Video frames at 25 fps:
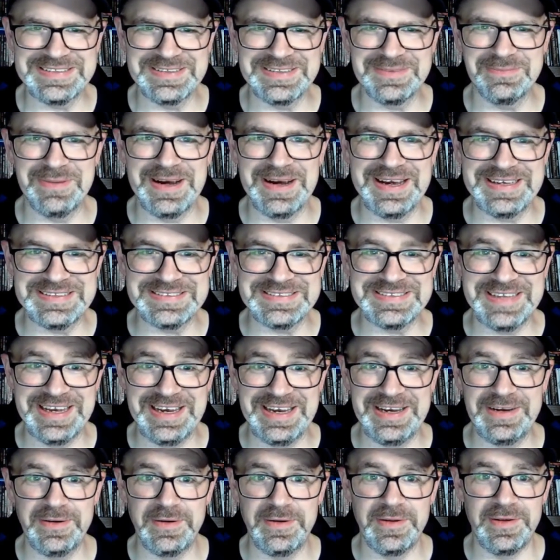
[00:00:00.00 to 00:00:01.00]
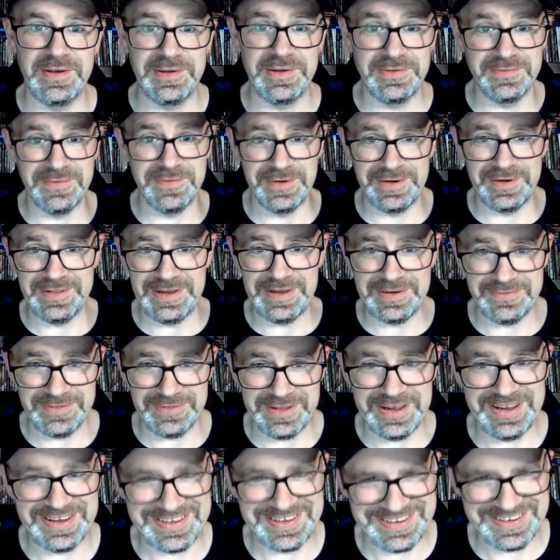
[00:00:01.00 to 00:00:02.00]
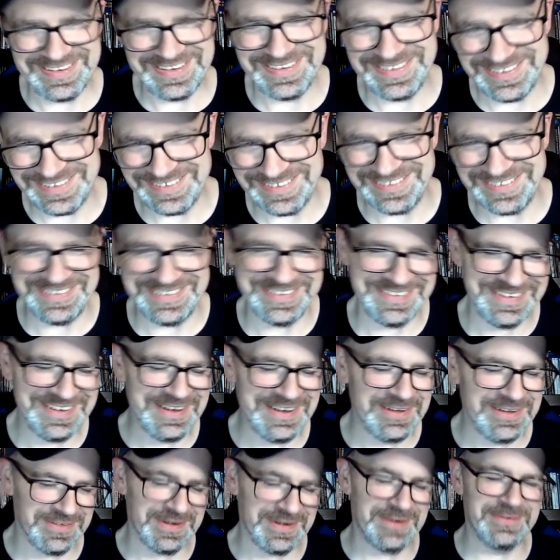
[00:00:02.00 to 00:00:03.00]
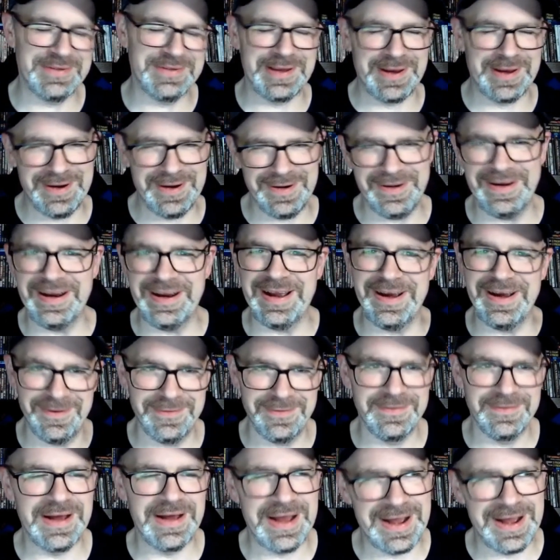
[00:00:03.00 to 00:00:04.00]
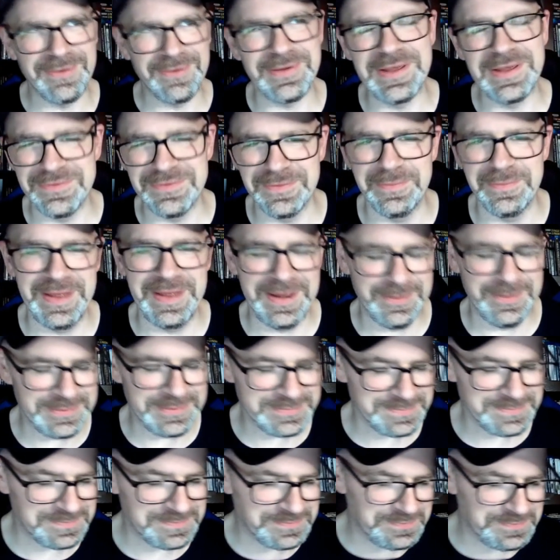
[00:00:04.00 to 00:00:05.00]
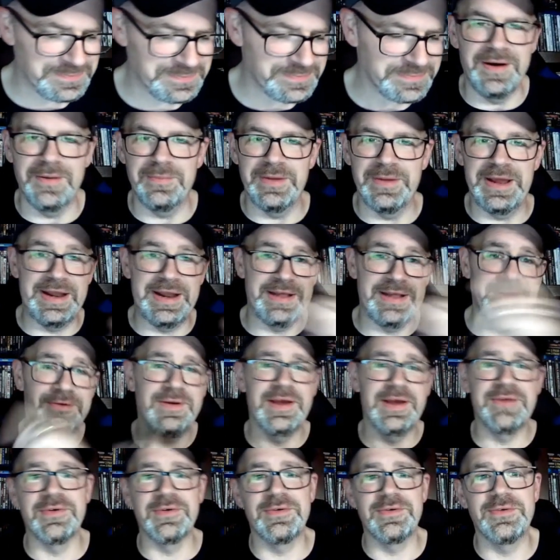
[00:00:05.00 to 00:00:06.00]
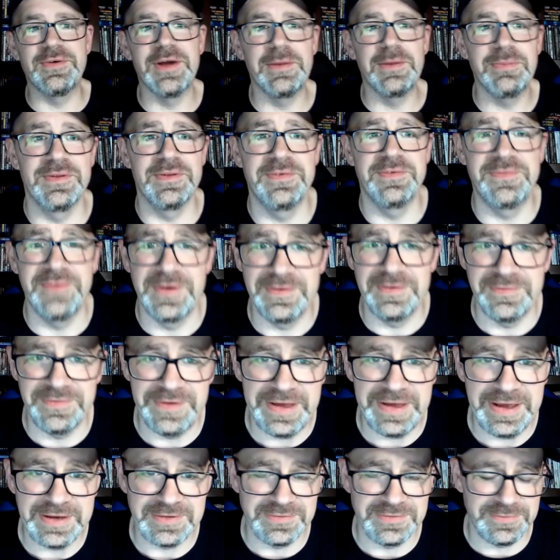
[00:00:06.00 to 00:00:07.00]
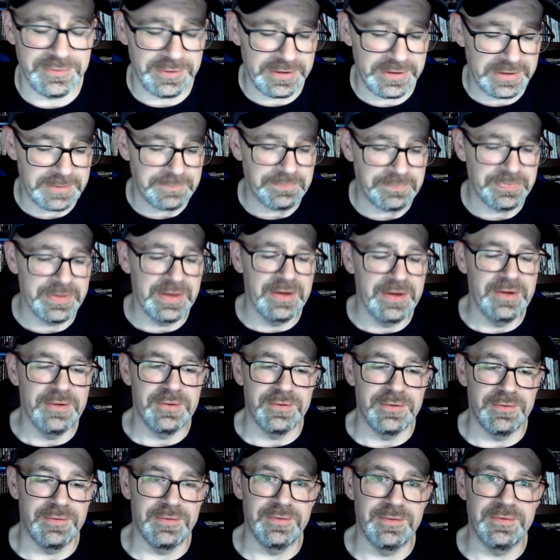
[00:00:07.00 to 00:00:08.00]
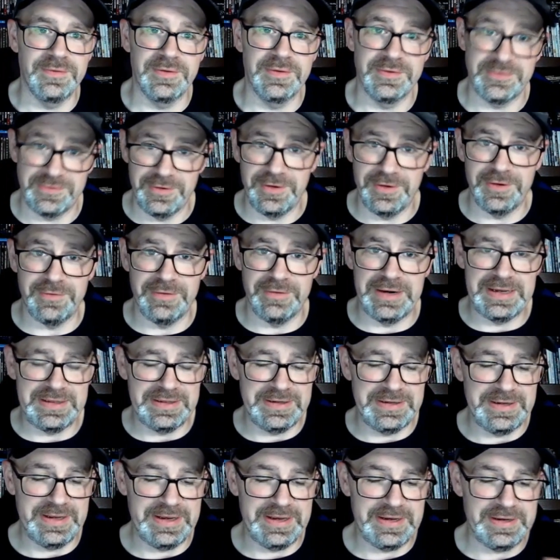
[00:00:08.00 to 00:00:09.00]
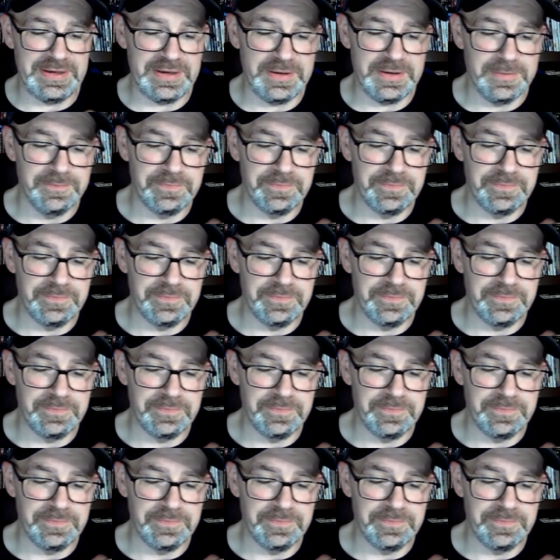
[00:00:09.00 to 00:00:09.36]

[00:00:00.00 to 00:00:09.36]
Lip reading: by saying he's very lifelike. So I was like, all right, I'll give him that one. And I do have a couple of fun facts for you. The star Riley Dandy